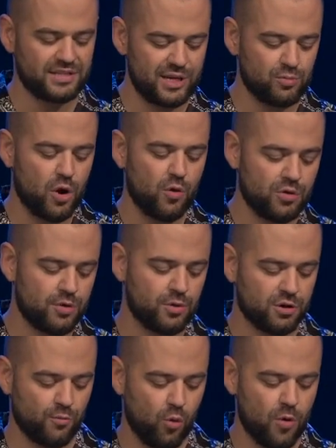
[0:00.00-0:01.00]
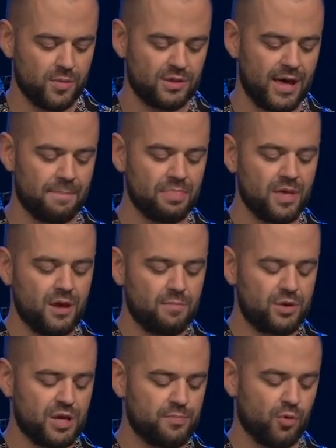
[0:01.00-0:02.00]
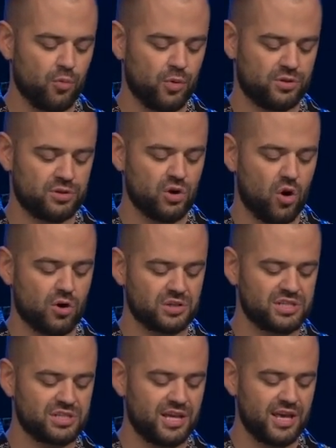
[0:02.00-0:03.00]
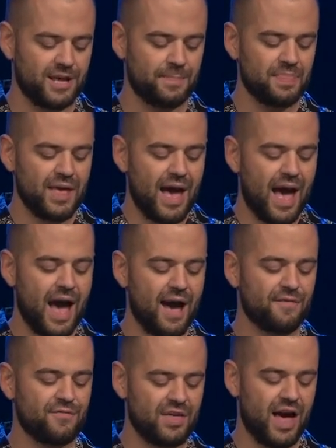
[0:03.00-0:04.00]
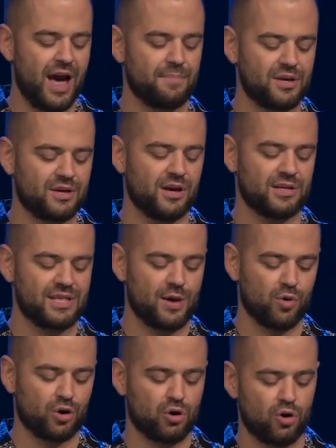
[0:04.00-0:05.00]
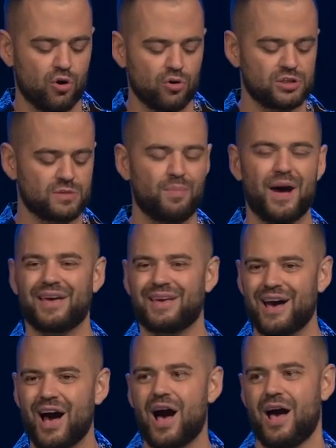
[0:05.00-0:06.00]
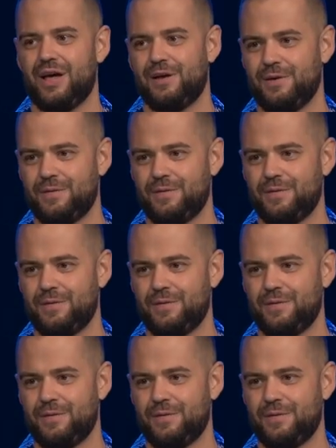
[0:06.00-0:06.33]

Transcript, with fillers: He wrote in the Book of Mormon that people with dark skin have that because they were cursed by God.